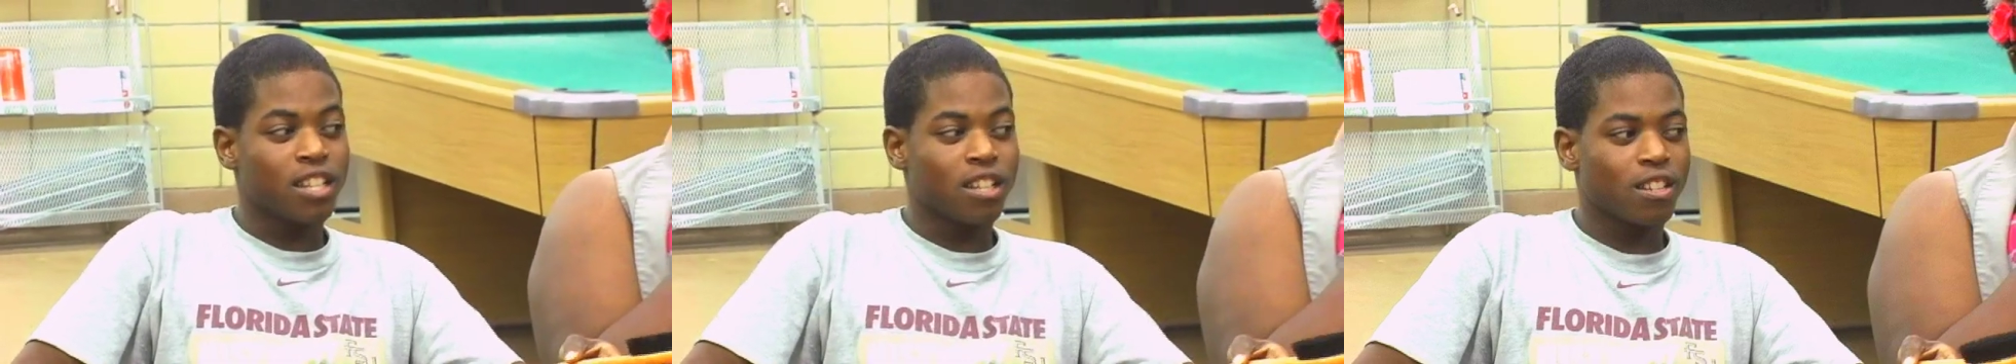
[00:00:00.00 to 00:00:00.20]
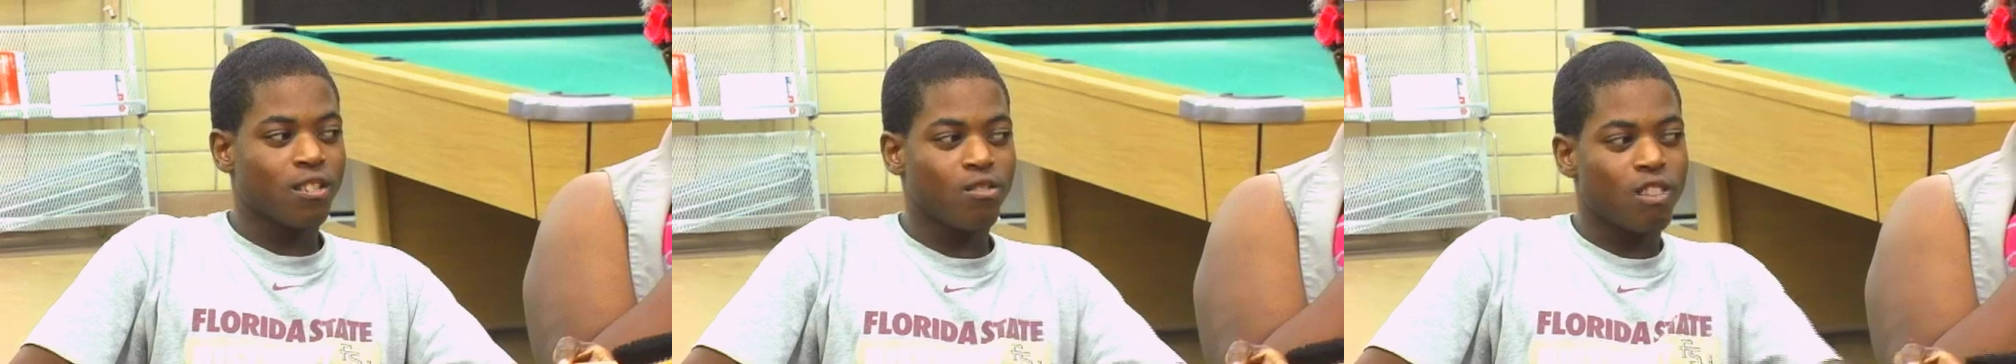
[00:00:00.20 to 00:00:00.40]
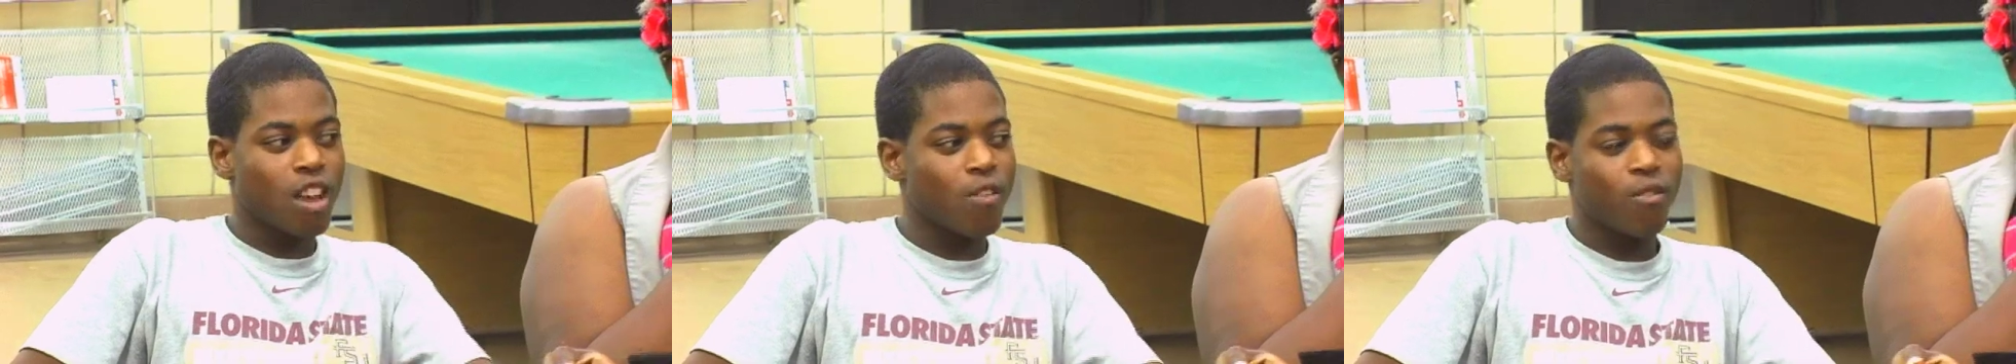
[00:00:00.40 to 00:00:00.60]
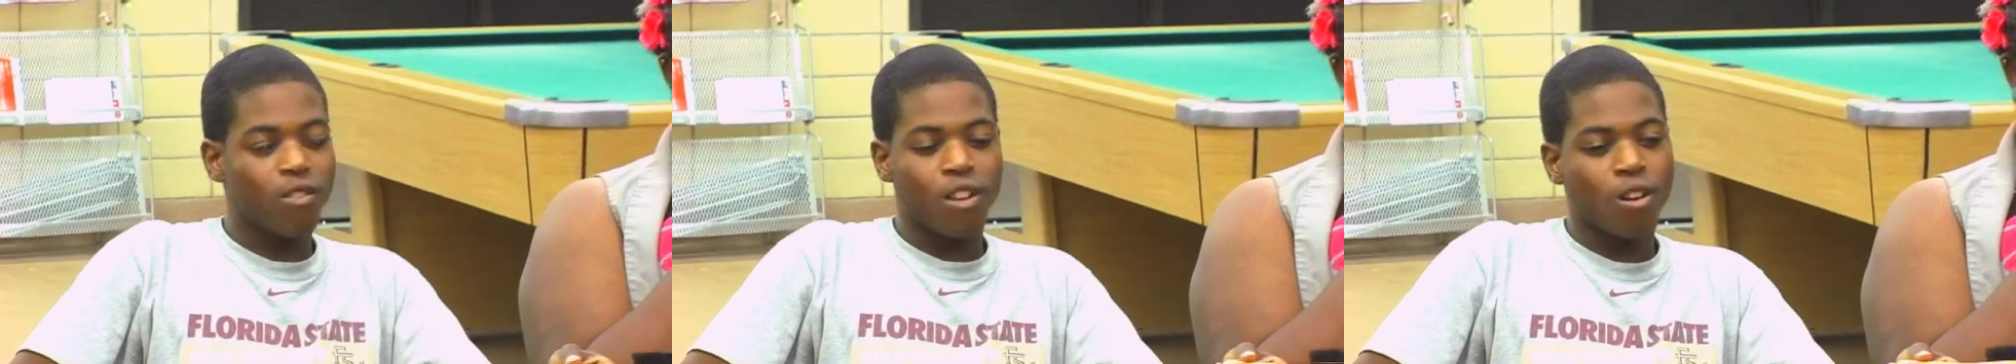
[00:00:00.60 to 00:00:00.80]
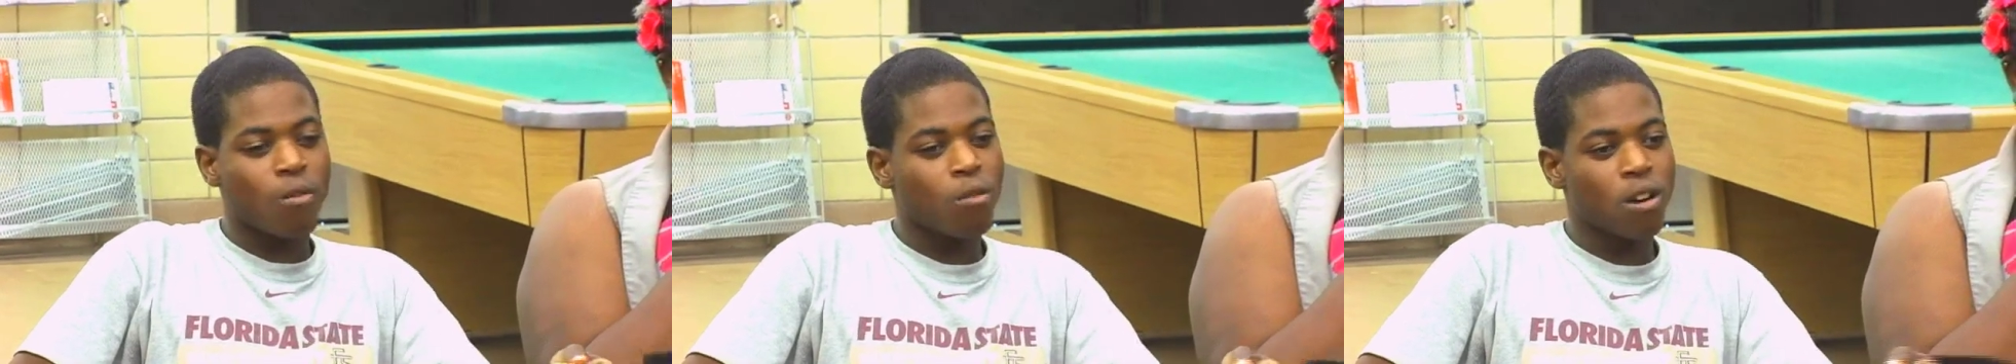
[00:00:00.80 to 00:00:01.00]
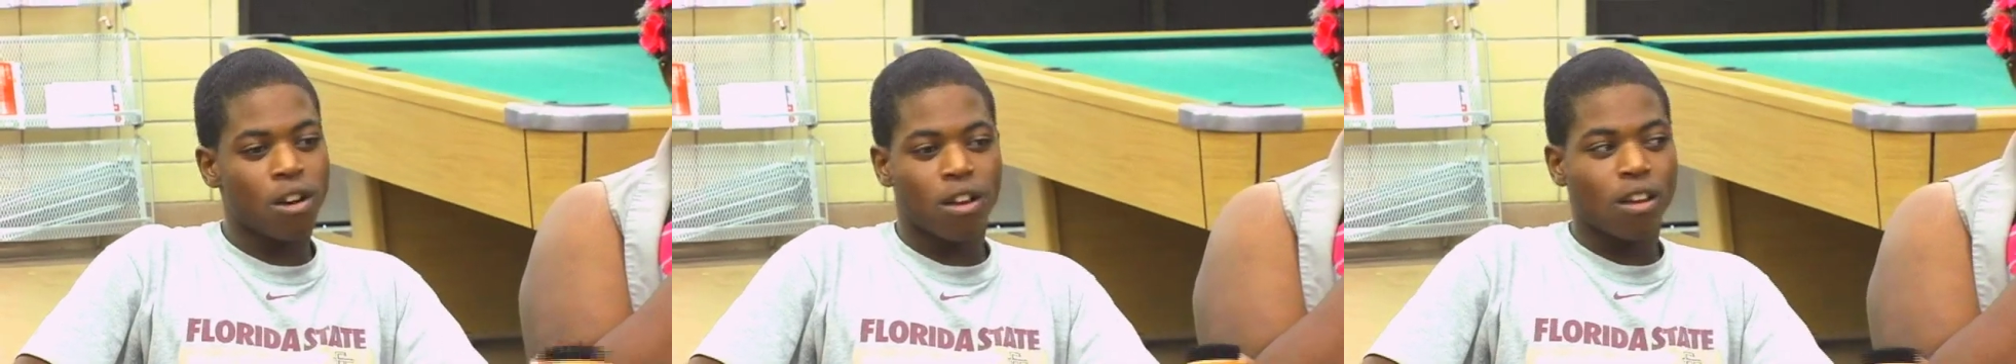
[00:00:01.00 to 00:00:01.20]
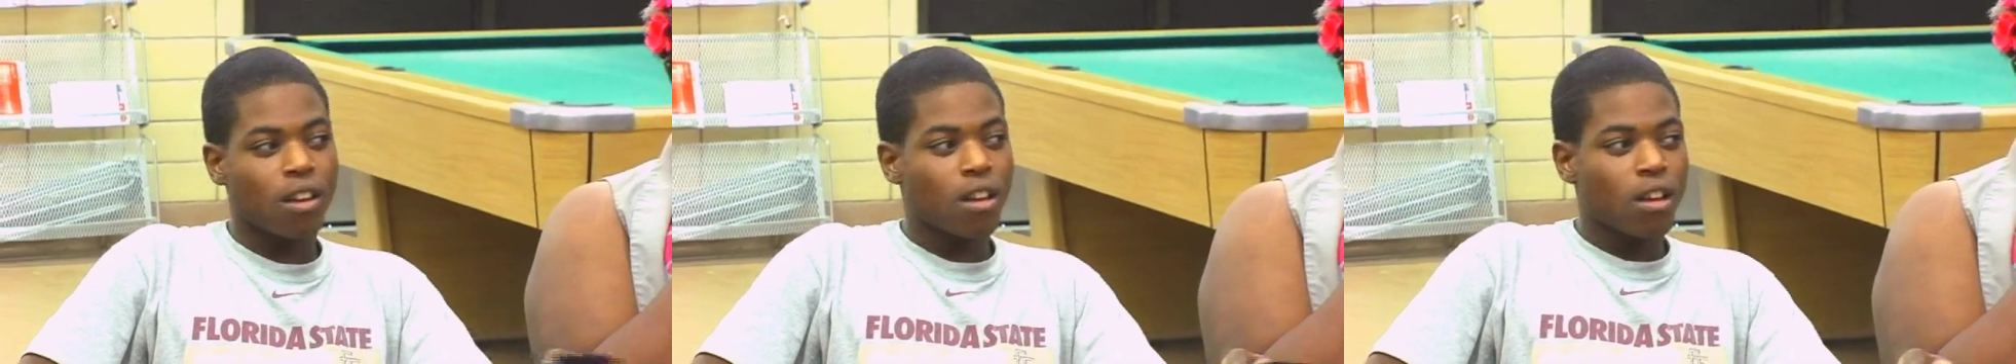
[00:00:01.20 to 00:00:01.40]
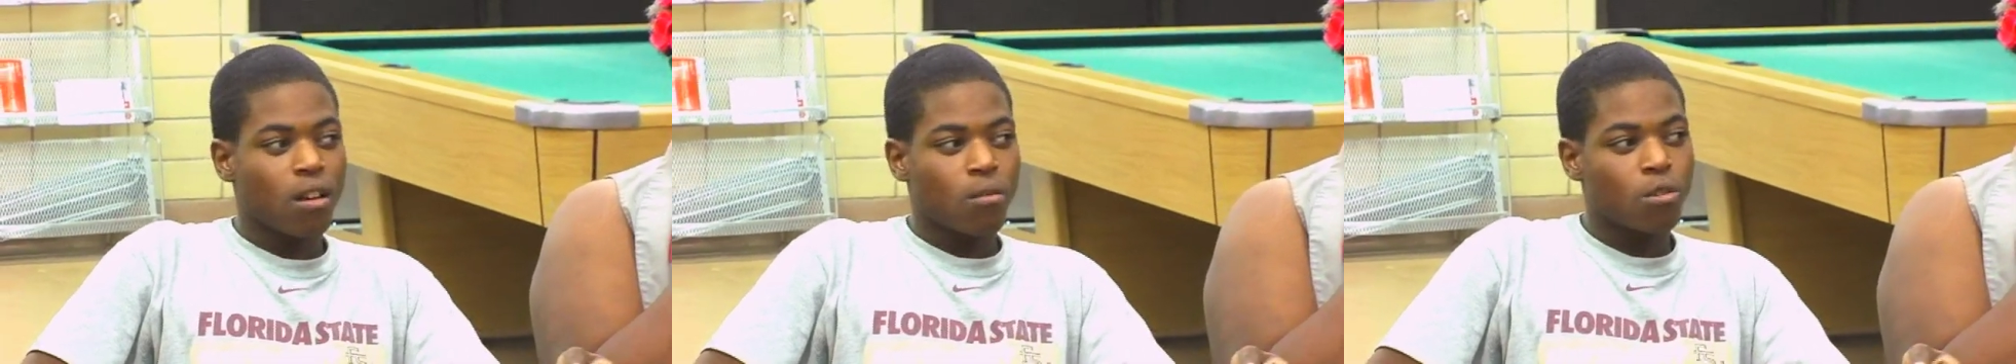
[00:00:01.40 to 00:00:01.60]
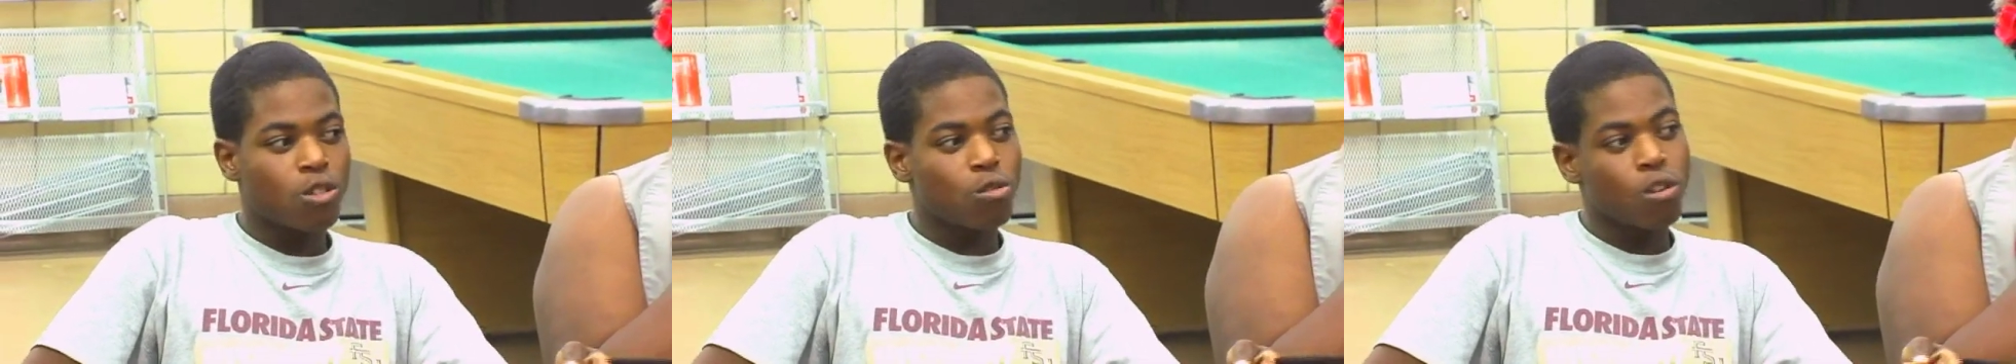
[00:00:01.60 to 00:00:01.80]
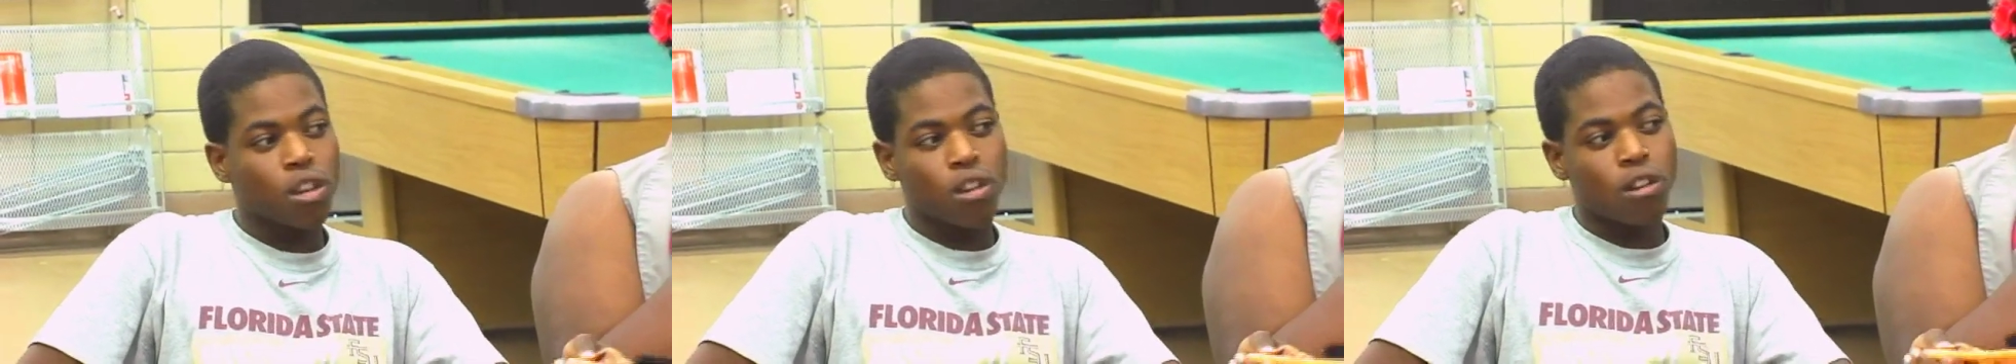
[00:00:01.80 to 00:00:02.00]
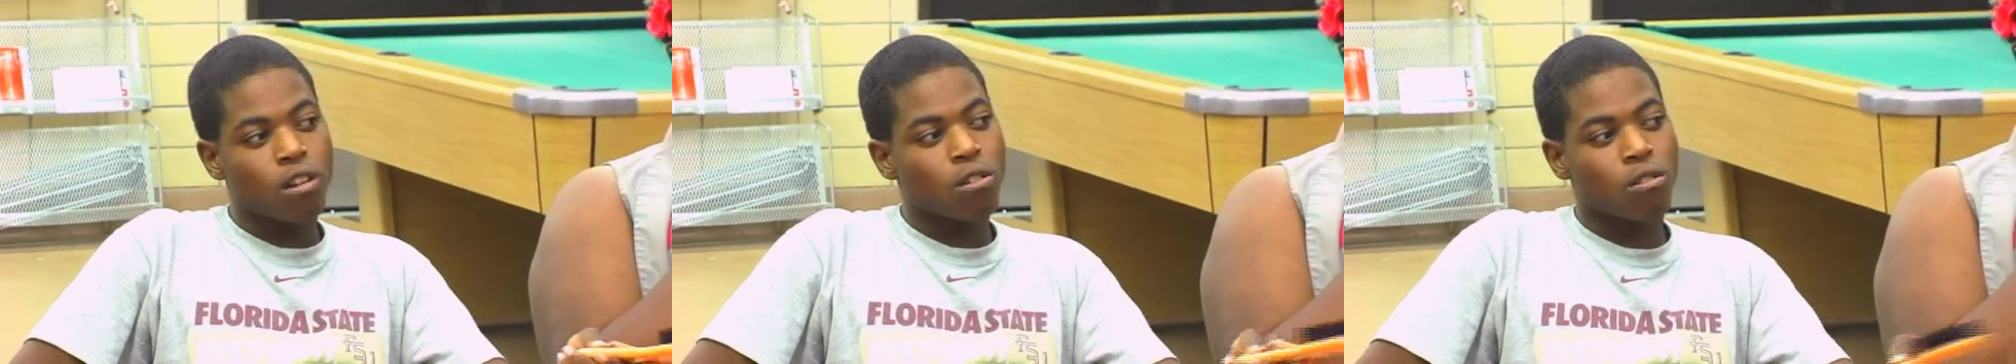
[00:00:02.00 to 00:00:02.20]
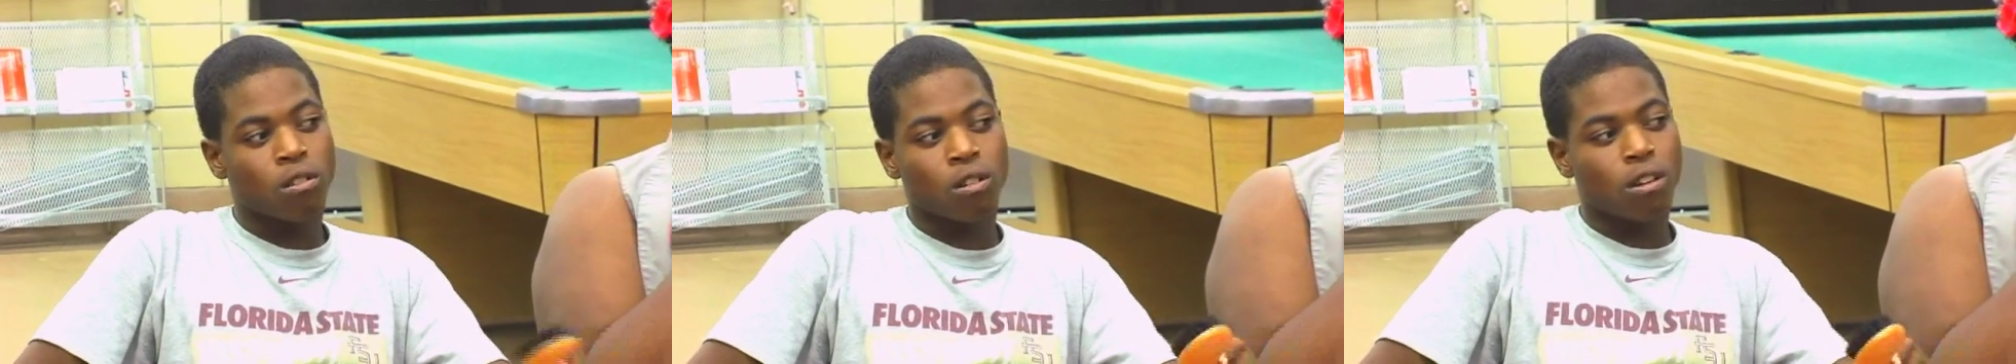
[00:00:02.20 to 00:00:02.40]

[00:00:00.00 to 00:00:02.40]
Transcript: you never know what you can do.